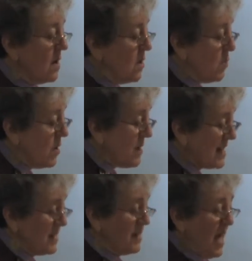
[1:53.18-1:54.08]
We
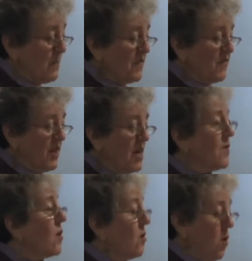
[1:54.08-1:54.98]
resonate with Steve
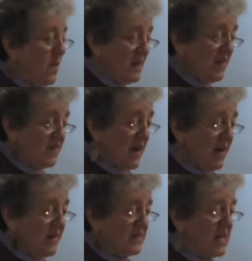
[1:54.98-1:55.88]
Earle when he
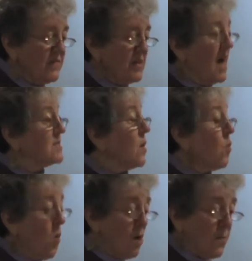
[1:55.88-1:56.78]
sings, even as a
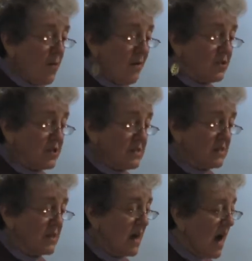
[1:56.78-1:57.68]
war approaches,
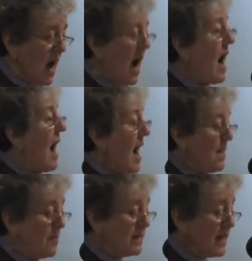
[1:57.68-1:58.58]
"I
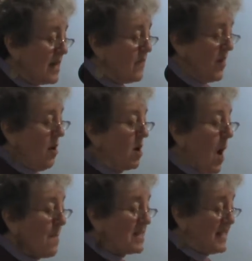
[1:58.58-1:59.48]
believe there'll
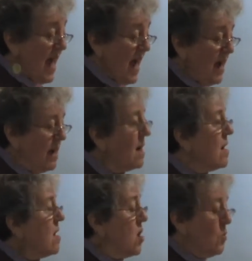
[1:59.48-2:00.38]
come a day
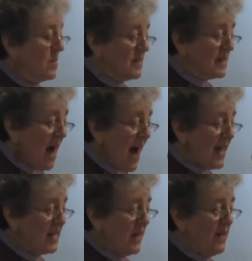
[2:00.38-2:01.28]
when the
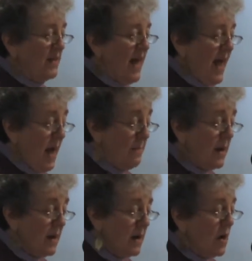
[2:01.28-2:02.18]
lion and the lamb
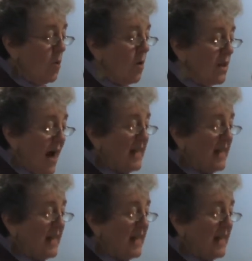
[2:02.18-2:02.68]
will lie